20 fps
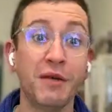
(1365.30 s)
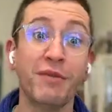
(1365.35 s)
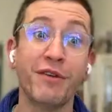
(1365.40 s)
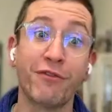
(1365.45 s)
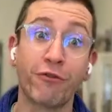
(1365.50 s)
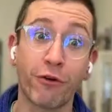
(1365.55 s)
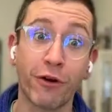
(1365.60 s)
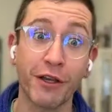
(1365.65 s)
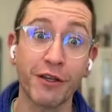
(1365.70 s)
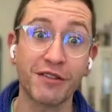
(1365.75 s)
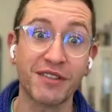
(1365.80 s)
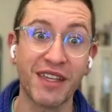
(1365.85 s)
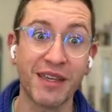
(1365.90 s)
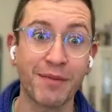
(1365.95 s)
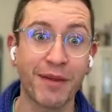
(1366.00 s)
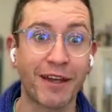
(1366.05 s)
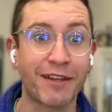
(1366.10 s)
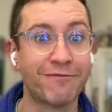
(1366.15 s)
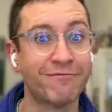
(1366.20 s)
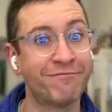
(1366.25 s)
Before you seam
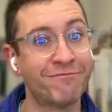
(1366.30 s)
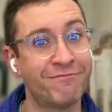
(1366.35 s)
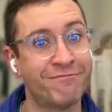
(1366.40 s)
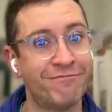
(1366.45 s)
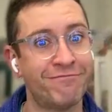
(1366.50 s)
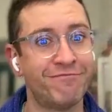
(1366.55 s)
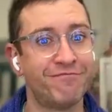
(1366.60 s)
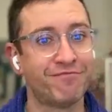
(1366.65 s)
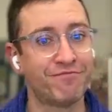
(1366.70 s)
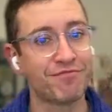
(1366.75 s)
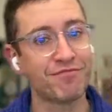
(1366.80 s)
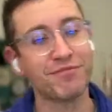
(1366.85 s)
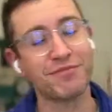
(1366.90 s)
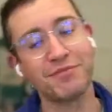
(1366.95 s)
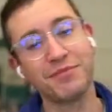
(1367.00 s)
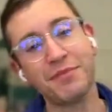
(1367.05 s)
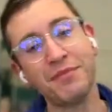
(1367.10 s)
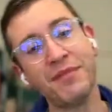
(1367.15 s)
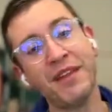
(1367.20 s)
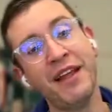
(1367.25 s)
it.
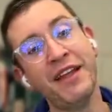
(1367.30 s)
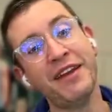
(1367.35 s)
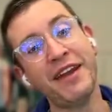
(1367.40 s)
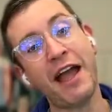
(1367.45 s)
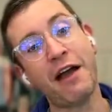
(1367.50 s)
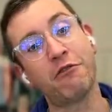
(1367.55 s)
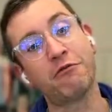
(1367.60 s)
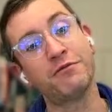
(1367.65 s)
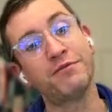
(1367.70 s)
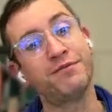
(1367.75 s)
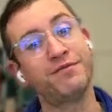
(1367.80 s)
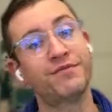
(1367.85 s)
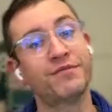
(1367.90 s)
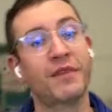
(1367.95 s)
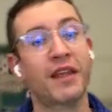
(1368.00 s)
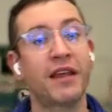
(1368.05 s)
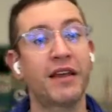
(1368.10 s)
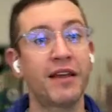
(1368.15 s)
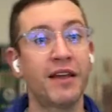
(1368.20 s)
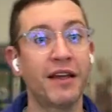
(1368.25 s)
Now,
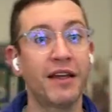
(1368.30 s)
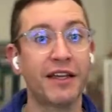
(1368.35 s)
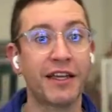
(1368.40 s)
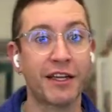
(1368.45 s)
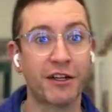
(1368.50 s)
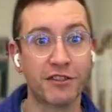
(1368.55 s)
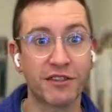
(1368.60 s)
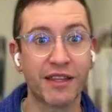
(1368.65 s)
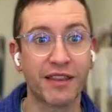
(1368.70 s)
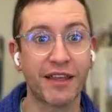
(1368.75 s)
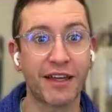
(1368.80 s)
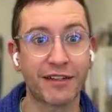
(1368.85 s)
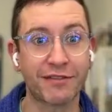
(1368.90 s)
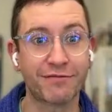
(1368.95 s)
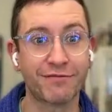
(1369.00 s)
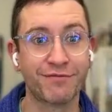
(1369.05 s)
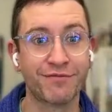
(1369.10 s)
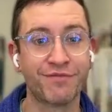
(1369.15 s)
here's the thing.